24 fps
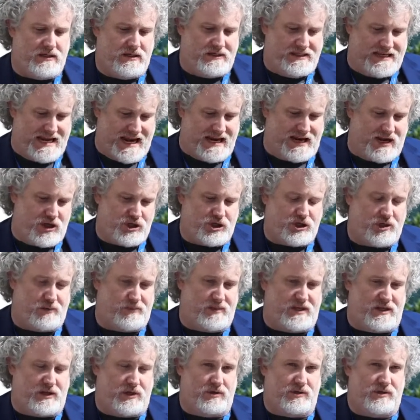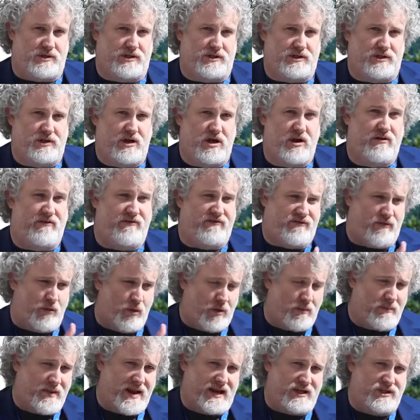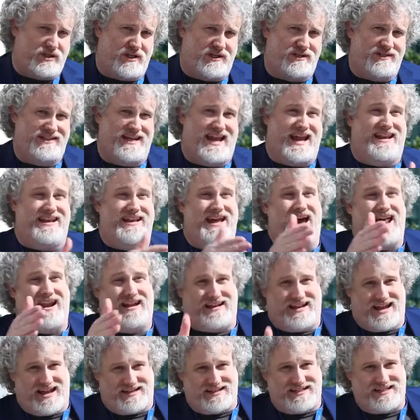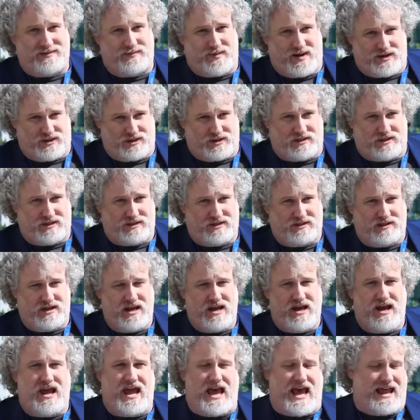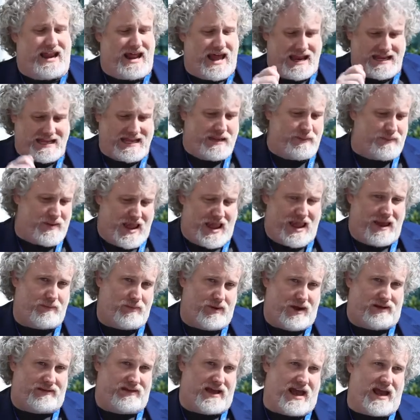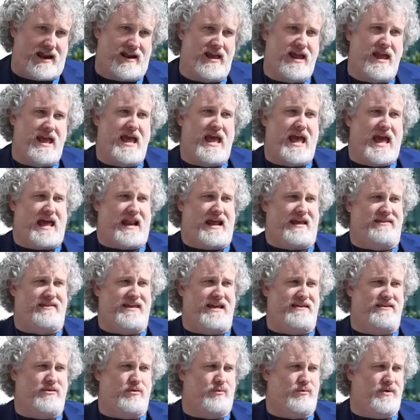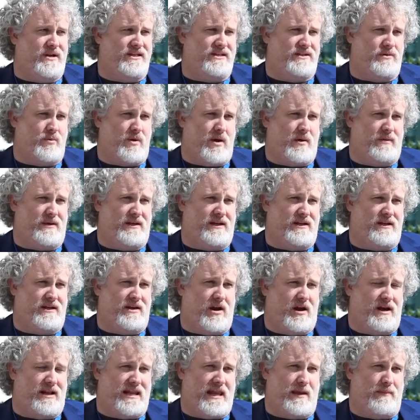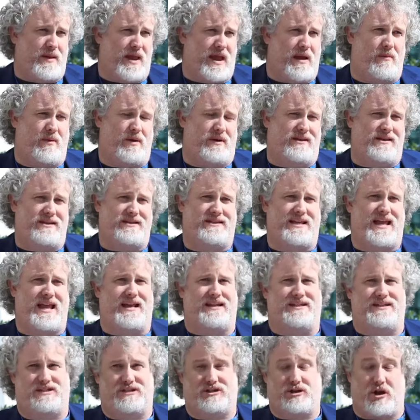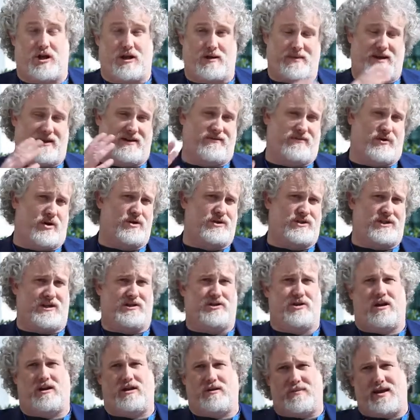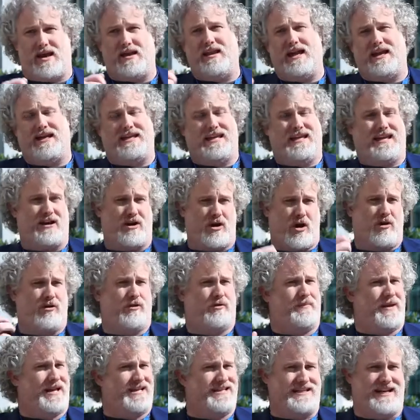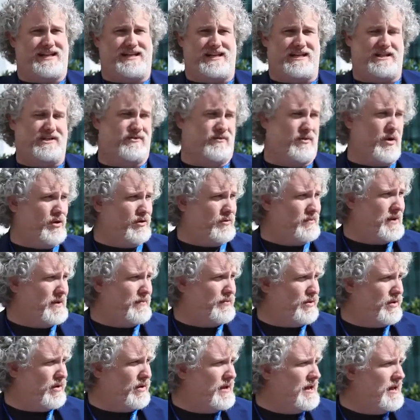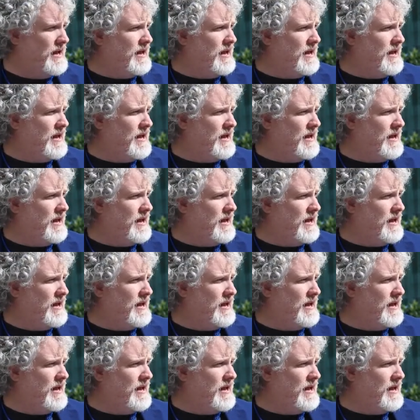data should be used for patients and not against patients. And I keep hammering that. And I think the reason why we need to keep hammering these things is talking about diversity and talking about like getting all the best ideas from all the people.